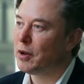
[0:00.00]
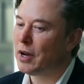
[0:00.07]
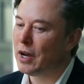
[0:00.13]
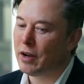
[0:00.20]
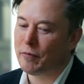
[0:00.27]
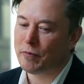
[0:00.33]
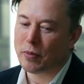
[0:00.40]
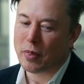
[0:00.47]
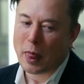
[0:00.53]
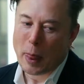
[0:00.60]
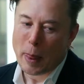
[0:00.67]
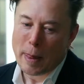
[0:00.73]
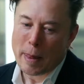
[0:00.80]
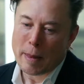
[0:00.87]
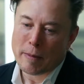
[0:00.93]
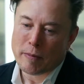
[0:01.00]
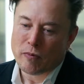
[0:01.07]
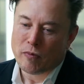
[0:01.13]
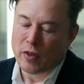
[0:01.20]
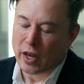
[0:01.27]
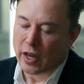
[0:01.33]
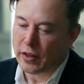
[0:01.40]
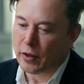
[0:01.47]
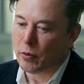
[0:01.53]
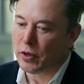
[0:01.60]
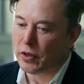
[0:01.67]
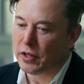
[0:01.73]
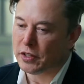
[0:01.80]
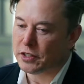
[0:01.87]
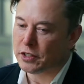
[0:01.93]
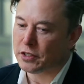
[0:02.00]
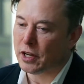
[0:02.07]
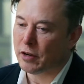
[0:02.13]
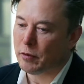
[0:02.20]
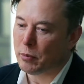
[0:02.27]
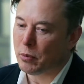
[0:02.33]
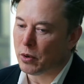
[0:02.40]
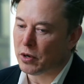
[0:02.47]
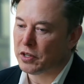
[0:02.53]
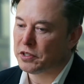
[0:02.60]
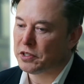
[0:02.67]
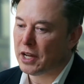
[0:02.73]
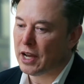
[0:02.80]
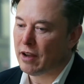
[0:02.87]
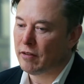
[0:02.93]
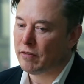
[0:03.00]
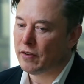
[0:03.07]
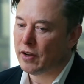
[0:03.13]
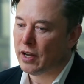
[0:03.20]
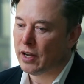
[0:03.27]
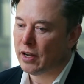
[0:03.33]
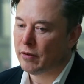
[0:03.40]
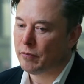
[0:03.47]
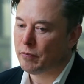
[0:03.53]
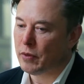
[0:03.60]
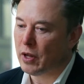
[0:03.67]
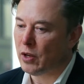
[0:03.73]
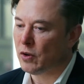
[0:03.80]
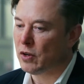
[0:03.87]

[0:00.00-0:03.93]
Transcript: until Elon Musk decided to shake things up and give him a run for his